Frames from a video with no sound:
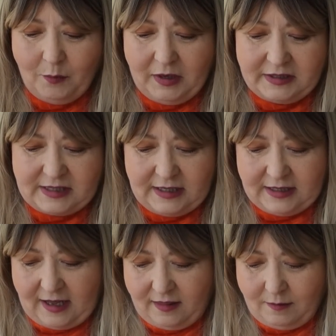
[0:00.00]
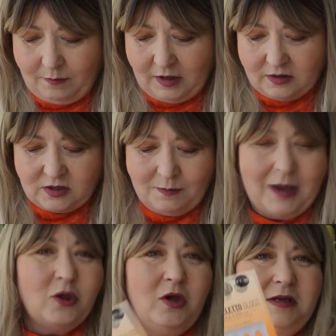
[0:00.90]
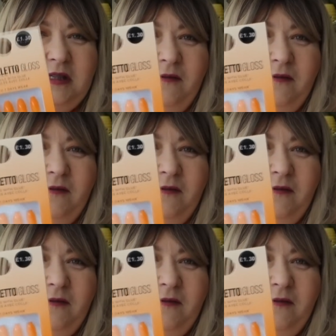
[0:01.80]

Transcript: But I did get them to match a